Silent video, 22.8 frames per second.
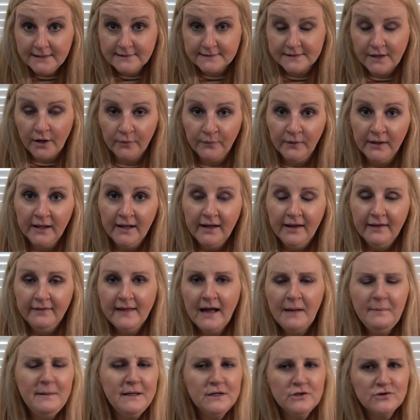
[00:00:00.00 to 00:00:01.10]
So
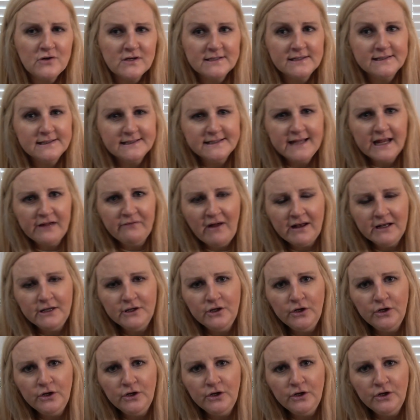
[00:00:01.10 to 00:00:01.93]
that'd be interesting to see if any